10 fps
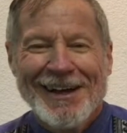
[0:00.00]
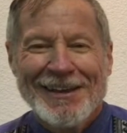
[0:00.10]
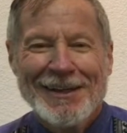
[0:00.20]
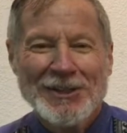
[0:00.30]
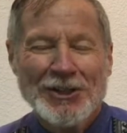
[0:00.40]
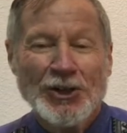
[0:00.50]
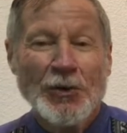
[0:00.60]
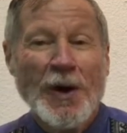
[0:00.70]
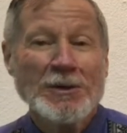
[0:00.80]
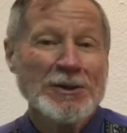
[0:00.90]
This
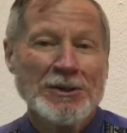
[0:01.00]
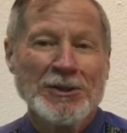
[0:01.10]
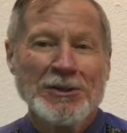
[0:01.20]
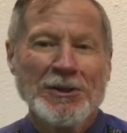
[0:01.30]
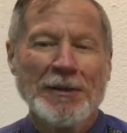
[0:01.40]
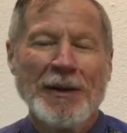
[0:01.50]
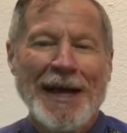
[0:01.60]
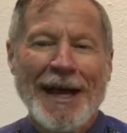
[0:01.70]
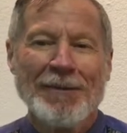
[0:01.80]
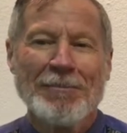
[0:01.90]
neurosis usually
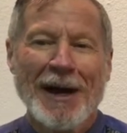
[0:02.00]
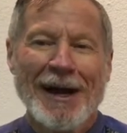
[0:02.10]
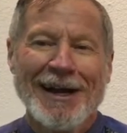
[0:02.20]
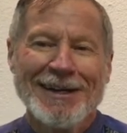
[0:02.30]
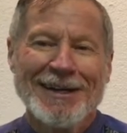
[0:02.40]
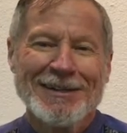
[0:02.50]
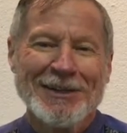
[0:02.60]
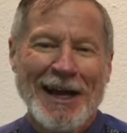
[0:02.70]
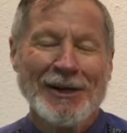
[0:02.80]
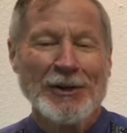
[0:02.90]
began by
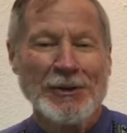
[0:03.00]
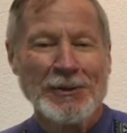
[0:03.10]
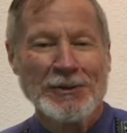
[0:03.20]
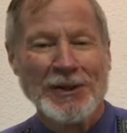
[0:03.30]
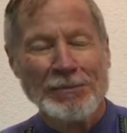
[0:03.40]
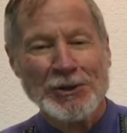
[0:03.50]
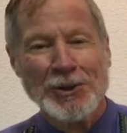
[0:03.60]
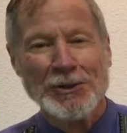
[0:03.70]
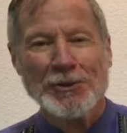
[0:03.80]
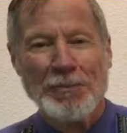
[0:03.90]
saying to some
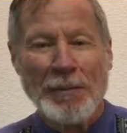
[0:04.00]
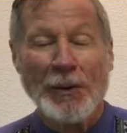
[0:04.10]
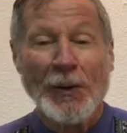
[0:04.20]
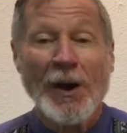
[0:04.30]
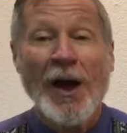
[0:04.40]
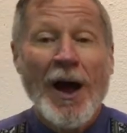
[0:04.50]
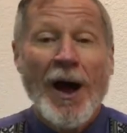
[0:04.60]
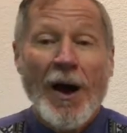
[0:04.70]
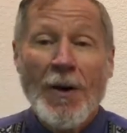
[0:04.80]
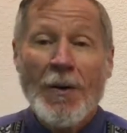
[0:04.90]
church member,
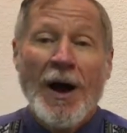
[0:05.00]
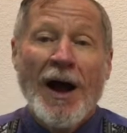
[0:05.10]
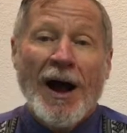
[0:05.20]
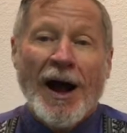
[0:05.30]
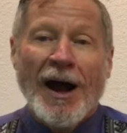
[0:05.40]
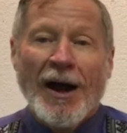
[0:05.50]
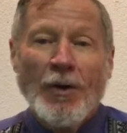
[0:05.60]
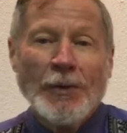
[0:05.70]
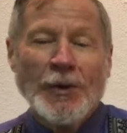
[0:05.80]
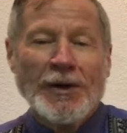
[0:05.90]
"Oh, I
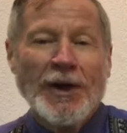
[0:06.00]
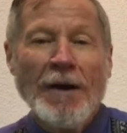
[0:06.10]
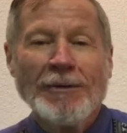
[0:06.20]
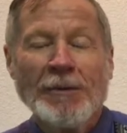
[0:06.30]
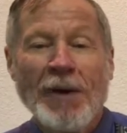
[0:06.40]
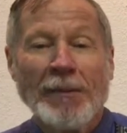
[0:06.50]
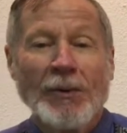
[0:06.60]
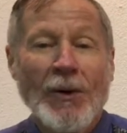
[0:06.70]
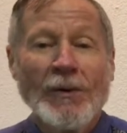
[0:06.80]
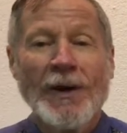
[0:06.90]
hope you can come to my
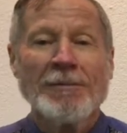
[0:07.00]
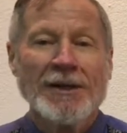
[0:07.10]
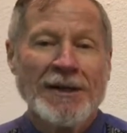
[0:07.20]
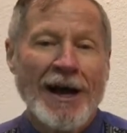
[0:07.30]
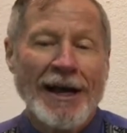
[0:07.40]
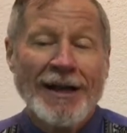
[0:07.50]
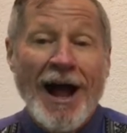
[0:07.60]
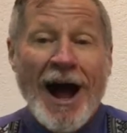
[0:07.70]
program tonight.